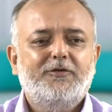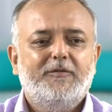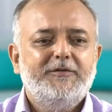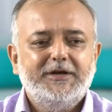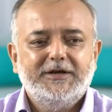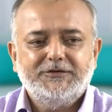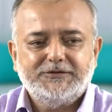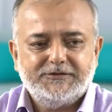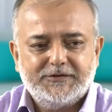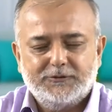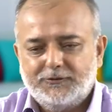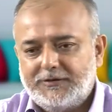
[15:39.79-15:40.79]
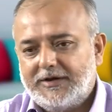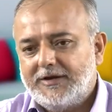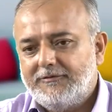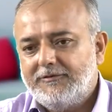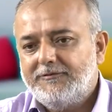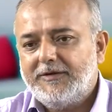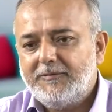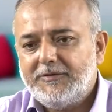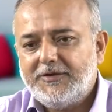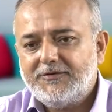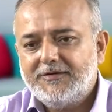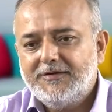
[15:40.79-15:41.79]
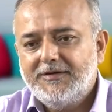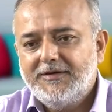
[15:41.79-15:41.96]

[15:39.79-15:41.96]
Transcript: communications associated with families.